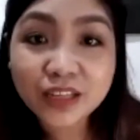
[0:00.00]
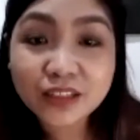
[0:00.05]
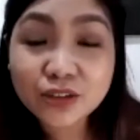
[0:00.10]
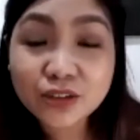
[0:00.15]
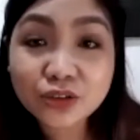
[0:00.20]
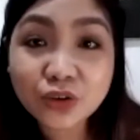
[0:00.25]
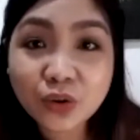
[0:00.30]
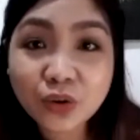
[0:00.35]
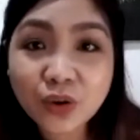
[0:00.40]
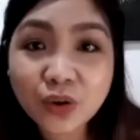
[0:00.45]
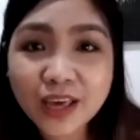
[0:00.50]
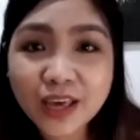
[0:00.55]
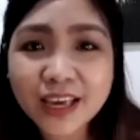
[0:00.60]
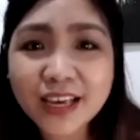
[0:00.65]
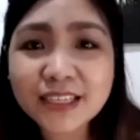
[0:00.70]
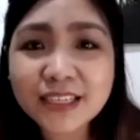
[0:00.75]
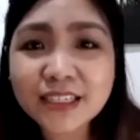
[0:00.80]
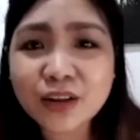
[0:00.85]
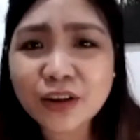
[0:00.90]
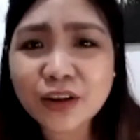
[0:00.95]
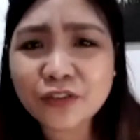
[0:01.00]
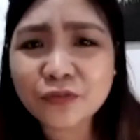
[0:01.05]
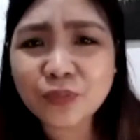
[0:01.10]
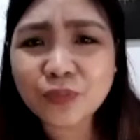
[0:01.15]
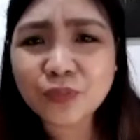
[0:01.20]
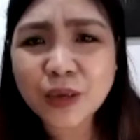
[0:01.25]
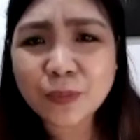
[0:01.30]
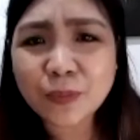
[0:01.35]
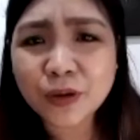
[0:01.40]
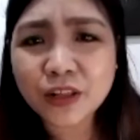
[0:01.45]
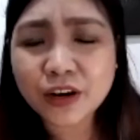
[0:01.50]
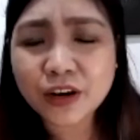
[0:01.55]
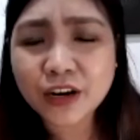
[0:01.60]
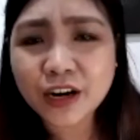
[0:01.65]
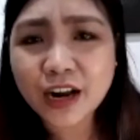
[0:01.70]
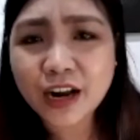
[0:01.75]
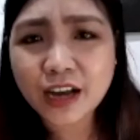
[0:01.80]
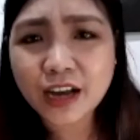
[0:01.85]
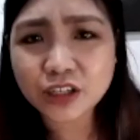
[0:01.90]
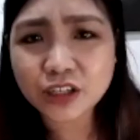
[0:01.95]
So I guess a lot of people
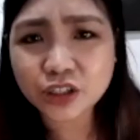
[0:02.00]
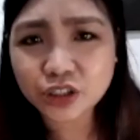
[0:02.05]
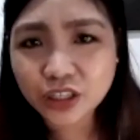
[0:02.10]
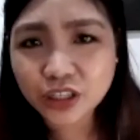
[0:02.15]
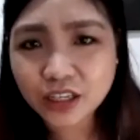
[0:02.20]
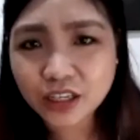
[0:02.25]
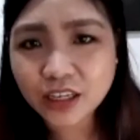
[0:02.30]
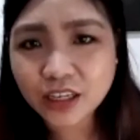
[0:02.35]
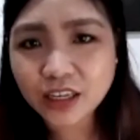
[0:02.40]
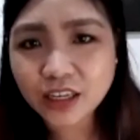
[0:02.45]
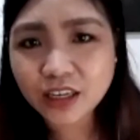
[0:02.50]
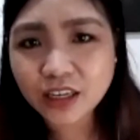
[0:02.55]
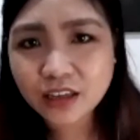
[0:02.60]
are actually